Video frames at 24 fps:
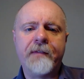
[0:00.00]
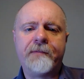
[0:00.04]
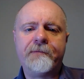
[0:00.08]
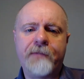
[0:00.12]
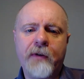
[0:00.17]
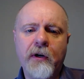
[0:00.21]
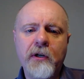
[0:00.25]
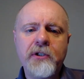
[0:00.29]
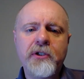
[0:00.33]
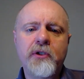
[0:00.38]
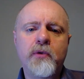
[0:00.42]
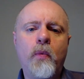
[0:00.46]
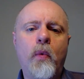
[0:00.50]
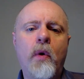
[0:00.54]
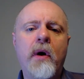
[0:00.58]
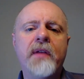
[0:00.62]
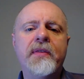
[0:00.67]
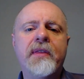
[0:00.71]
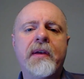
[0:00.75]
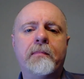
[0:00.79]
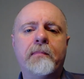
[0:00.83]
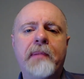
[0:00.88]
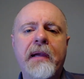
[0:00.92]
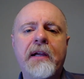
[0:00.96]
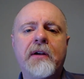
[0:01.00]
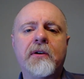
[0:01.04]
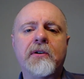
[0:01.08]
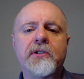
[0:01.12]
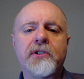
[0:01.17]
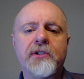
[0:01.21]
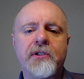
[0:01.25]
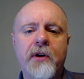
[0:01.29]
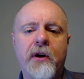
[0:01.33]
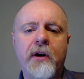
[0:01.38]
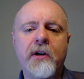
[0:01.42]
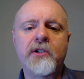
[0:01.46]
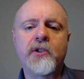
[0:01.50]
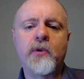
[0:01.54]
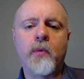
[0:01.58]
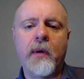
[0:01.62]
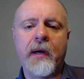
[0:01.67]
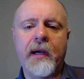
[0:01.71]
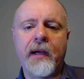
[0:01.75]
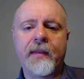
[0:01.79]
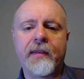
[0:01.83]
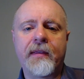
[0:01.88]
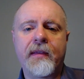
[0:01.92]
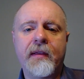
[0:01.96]
first one that Peter starts
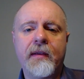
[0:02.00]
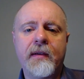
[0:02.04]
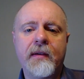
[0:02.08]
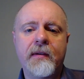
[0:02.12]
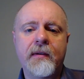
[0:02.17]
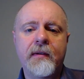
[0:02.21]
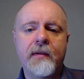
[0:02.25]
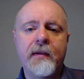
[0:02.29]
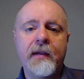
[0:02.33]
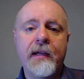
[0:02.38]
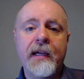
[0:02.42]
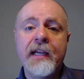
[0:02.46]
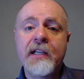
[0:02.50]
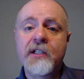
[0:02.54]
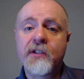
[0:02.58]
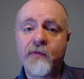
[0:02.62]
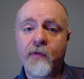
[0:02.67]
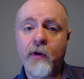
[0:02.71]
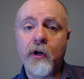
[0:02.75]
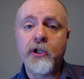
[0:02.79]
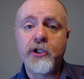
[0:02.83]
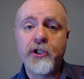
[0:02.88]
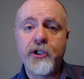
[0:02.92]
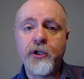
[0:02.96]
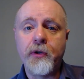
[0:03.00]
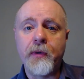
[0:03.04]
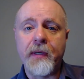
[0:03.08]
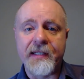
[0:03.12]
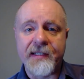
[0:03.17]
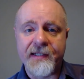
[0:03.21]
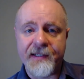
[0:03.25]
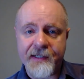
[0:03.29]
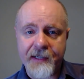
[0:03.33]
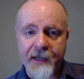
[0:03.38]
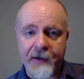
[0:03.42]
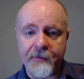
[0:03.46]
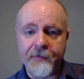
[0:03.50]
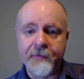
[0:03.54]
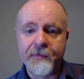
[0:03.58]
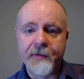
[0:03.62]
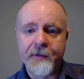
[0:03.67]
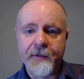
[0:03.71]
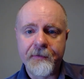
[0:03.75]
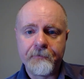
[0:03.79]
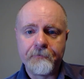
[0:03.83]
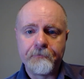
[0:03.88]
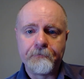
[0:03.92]
with is virtue itself.